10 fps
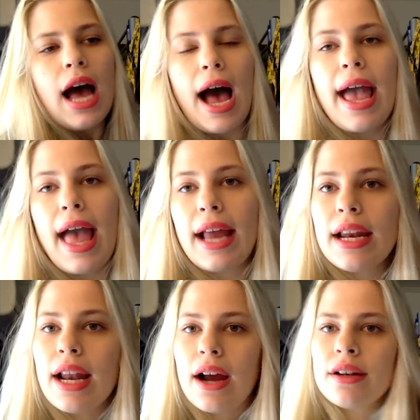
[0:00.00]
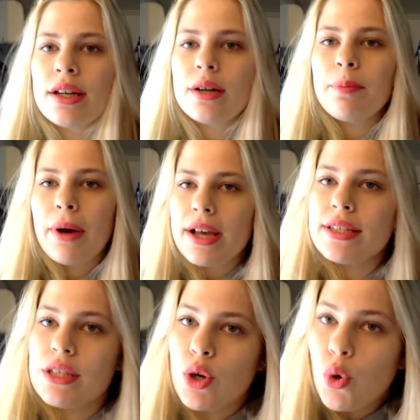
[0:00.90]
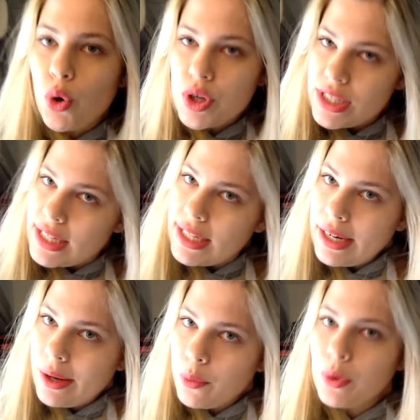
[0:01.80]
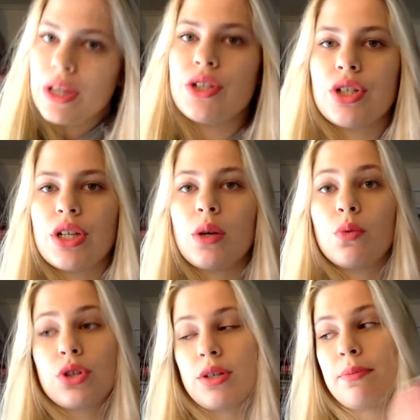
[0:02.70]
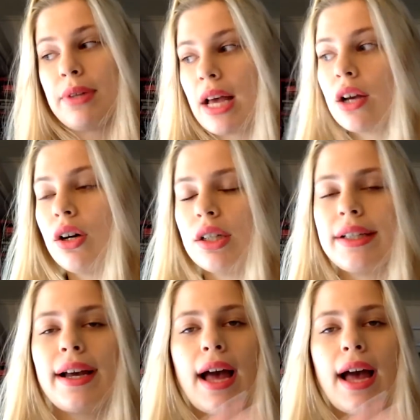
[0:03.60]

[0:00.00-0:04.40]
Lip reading: I had an under bust corset, which it was in black color.